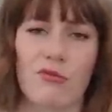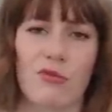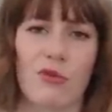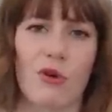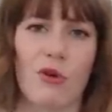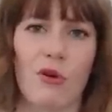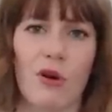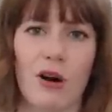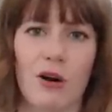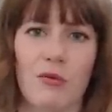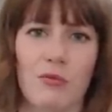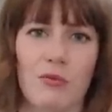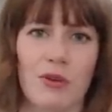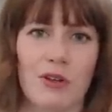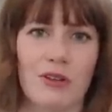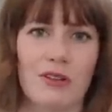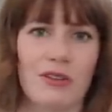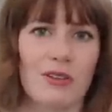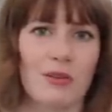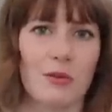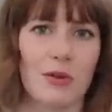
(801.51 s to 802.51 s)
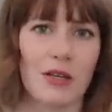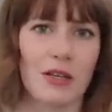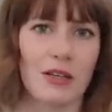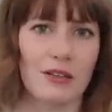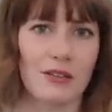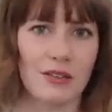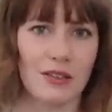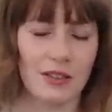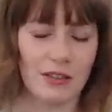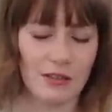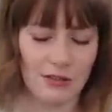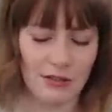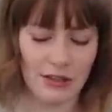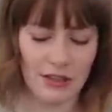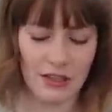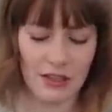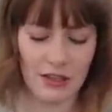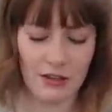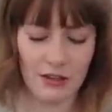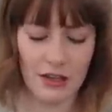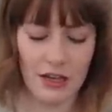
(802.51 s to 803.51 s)
throw up a little bit here and
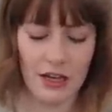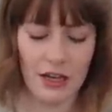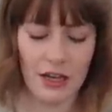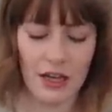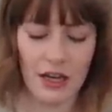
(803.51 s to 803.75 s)
there.